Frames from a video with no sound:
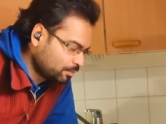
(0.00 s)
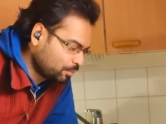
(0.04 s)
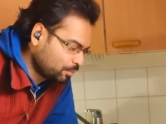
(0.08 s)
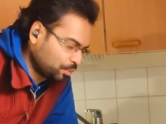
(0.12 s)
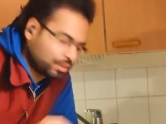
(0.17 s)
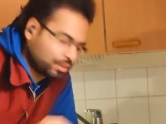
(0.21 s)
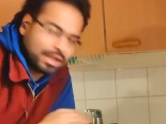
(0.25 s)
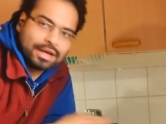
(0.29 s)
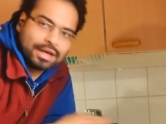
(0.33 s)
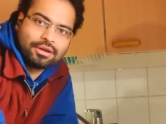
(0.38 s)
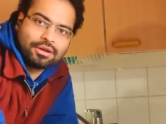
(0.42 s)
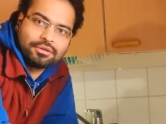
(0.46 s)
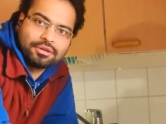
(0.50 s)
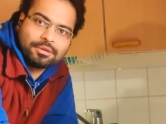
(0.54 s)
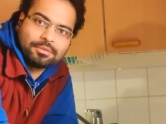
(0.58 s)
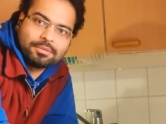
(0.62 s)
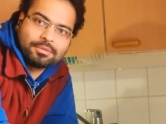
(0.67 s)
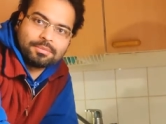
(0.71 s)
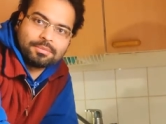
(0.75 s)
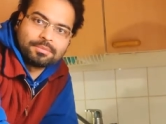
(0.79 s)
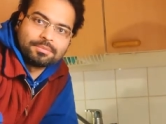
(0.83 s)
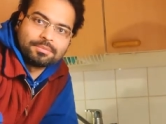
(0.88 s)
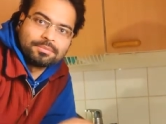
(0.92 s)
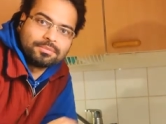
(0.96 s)
put that on
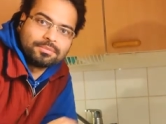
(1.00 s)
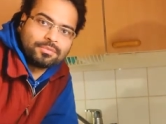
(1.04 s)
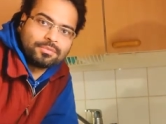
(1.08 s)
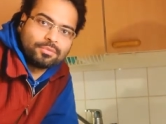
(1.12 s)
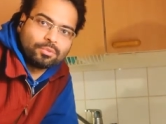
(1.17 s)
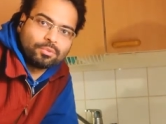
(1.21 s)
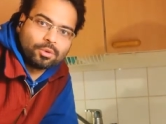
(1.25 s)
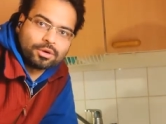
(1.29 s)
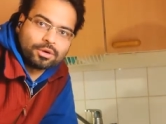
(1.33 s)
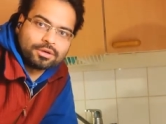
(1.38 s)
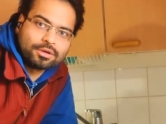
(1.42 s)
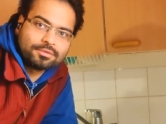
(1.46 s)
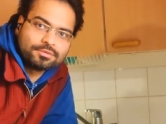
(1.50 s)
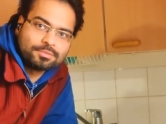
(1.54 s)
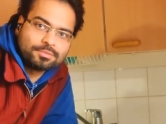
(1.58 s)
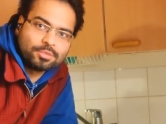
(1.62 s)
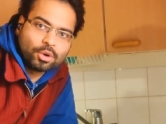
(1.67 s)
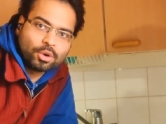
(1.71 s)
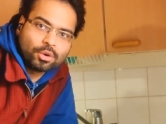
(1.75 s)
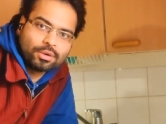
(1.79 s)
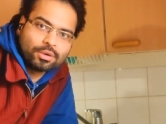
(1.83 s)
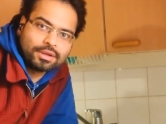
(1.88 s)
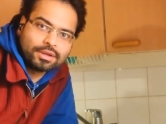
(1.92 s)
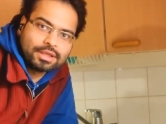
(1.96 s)
the wooden
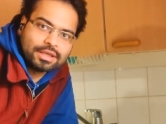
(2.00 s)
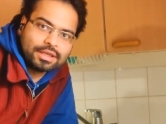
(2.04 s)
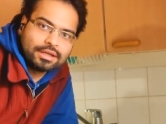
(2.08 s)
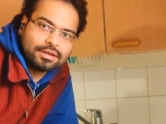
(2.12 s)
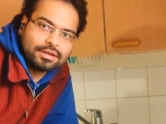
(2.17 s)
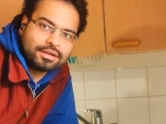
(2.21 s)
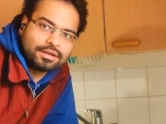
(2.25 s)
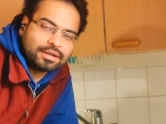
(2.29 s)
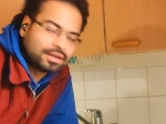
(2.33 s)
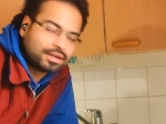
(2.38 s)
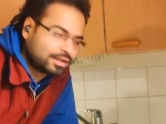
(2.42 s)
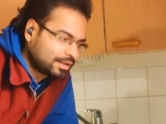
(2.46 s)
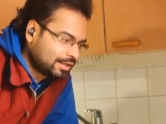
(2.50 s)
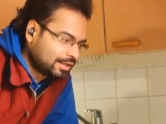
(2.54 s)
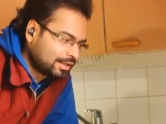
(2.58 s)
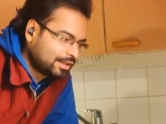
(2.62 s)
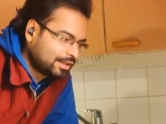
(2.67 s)
board here.